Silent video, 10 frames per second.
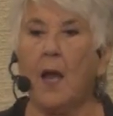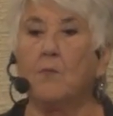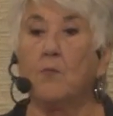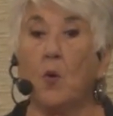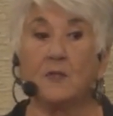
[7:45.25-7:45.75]

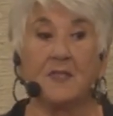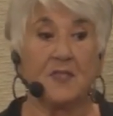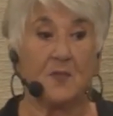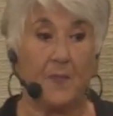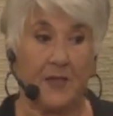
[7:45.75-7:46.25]
most
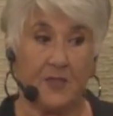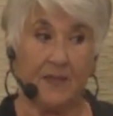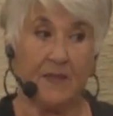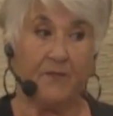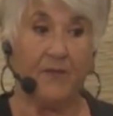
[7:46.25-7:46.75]
especially
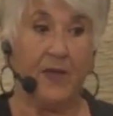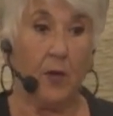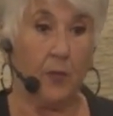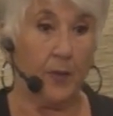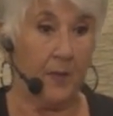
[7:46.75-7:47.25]
the
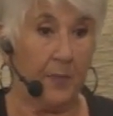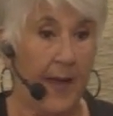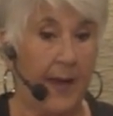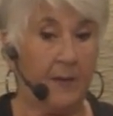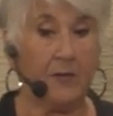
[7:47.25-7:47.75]
fingerprint
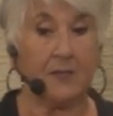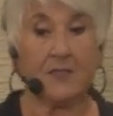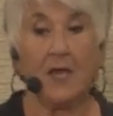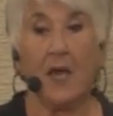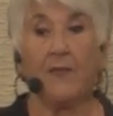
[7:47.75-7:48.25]
patterns
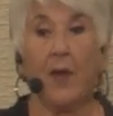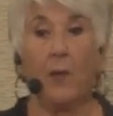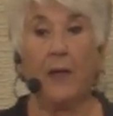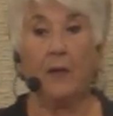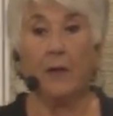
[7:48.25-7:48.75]
that
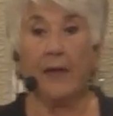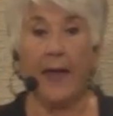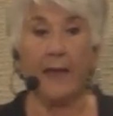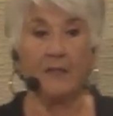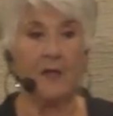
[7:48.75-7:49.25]
we look at